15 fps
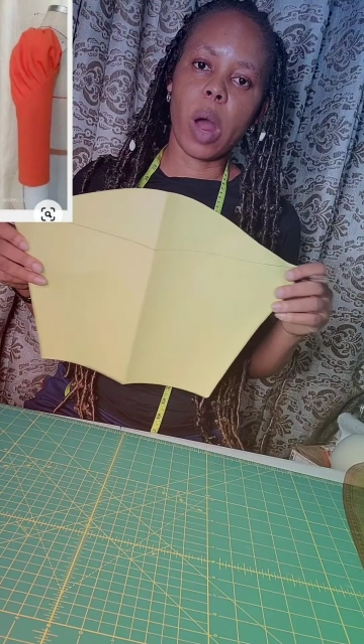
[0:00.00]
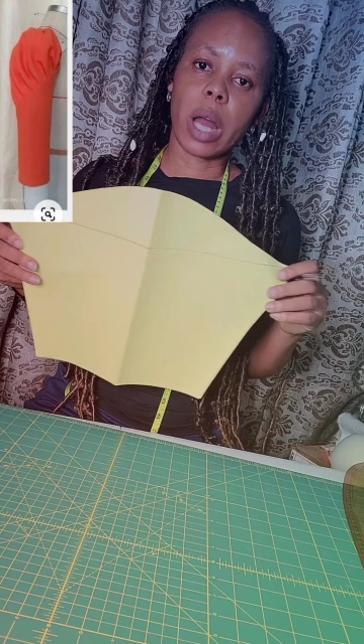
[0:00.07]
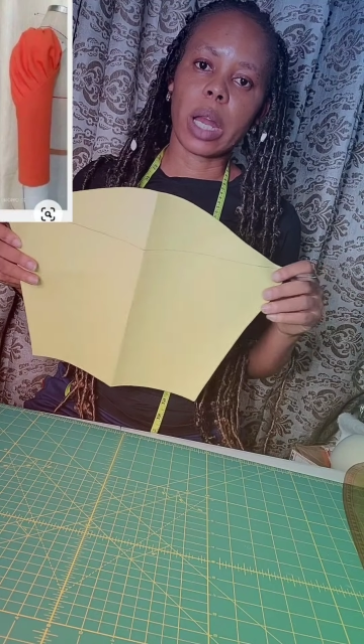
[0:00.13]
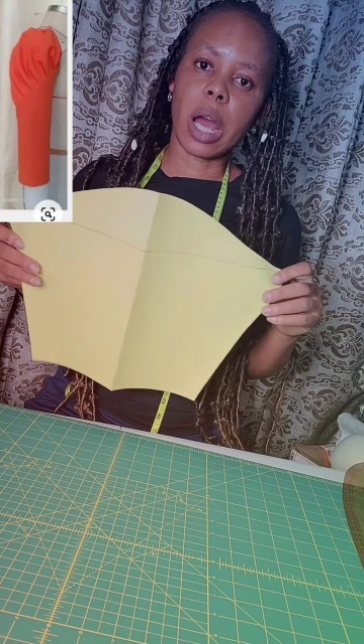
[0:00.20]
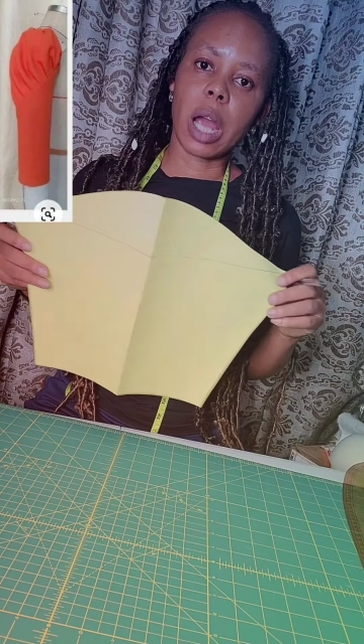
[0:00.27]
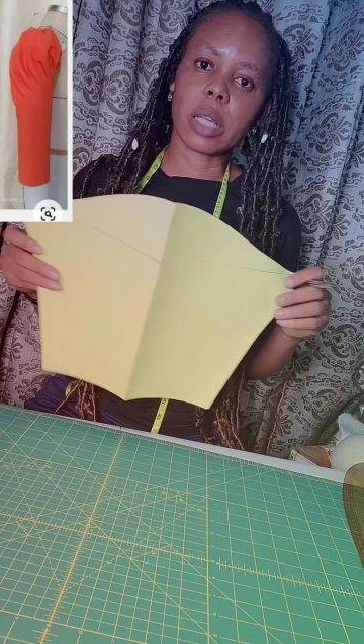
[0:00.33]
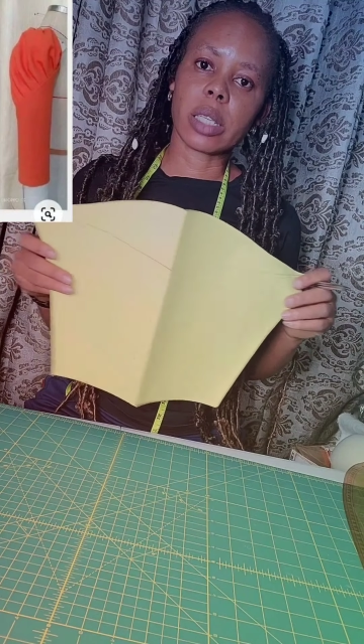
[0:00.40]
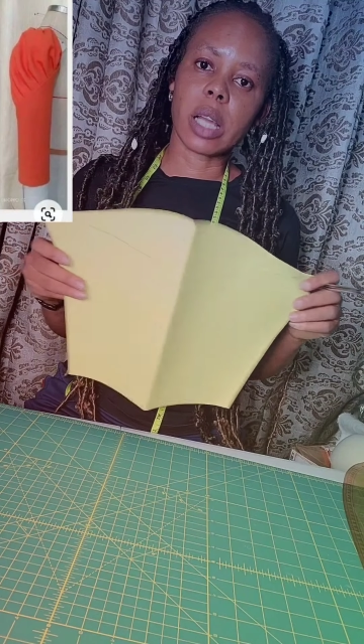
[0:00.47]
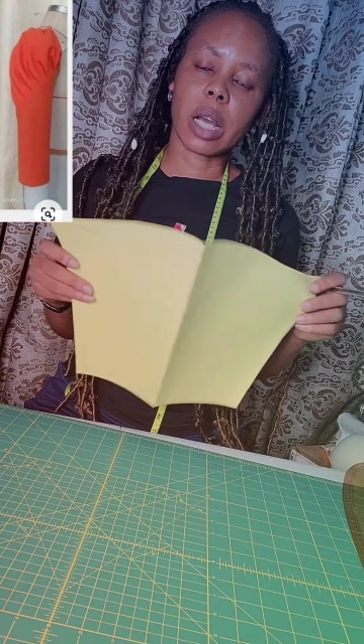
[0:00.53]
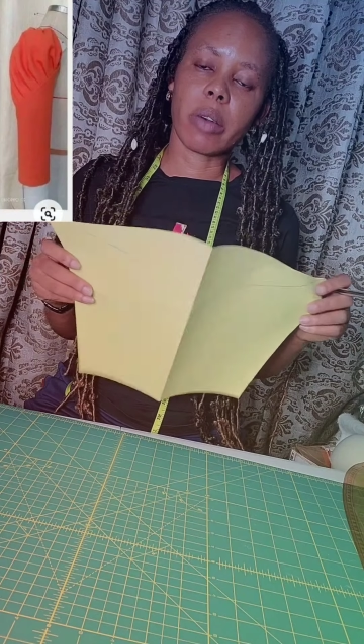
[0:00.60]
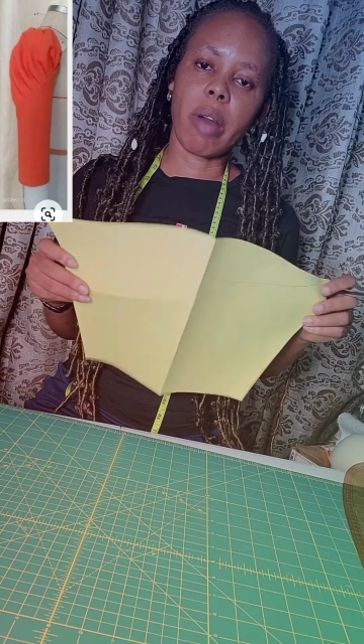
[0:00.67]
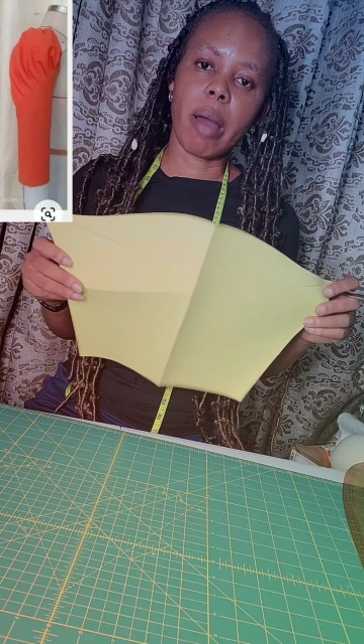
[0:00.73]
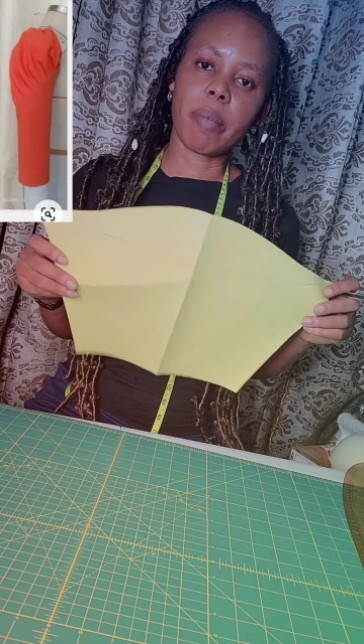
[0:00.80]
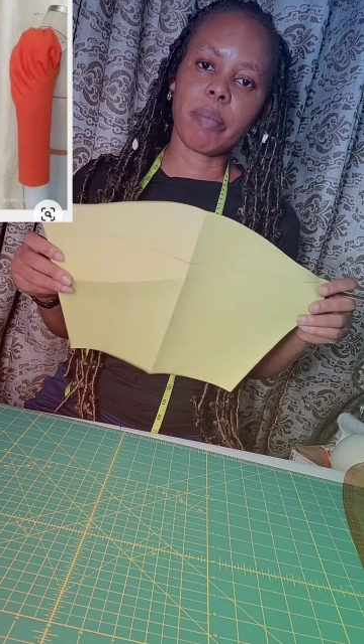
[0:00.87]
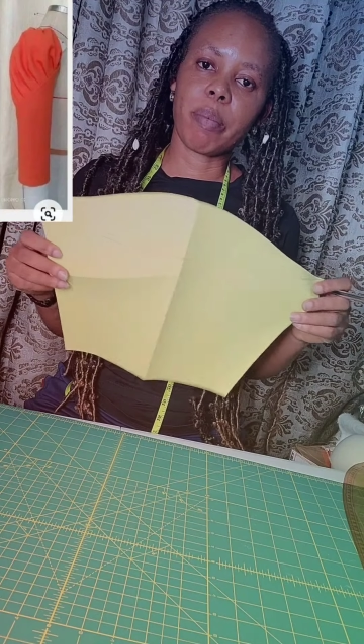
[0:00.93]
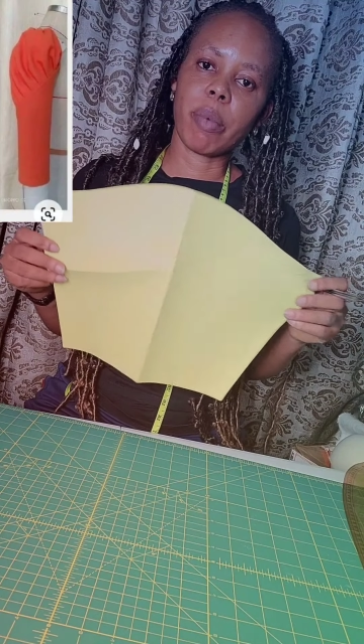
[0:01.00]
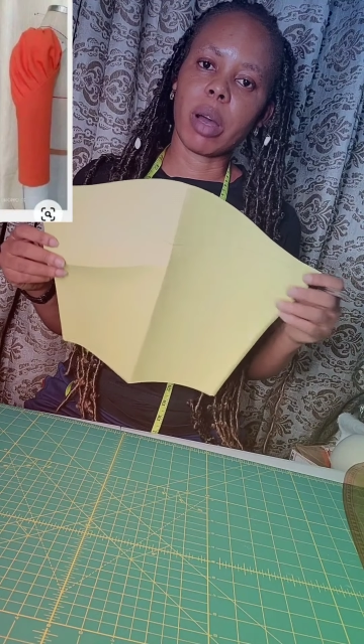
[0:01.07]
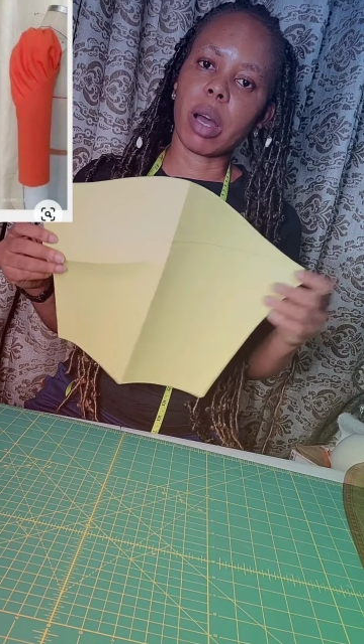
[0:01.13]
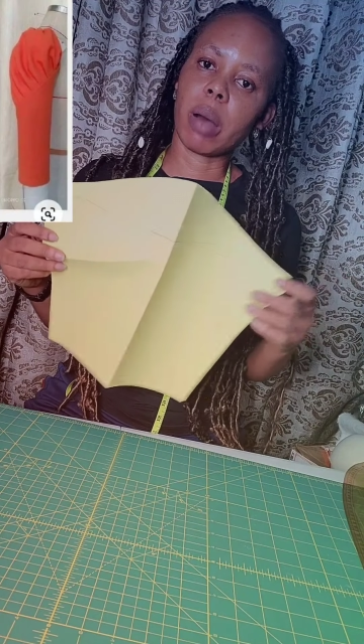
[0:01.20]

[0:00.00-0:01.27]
and our Instagram